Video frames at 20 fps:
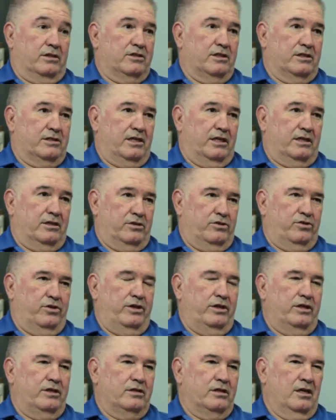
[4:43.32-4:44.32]
Just the
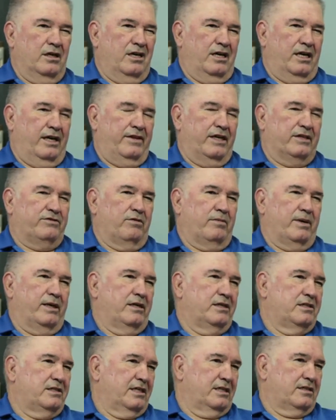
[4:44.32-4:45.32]
juniors, yeah. And that's from
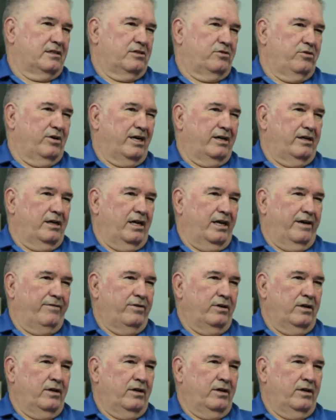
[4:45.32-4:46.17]
under 6 to under 11.